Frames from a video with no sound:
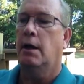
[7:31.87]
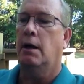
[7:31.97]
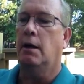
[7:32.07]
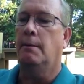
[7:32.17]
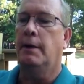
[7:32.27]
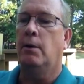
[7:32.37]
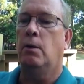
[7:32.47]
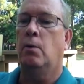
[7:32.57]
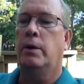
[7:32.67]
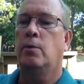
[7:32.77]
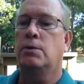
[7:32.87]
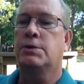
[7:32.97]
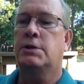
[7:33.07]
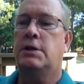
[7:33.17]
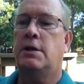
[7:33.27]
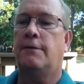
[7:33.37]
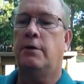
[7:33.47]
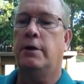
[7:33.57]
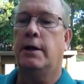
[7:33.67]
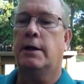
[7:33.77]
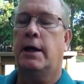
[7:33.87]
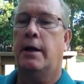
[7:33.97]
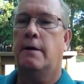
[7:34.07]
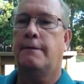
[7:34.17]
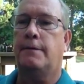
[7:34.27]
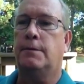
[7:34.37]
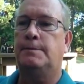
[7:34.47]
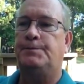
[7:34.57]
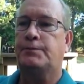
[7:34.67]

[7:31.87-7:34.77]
And what we will see, if you're not careful,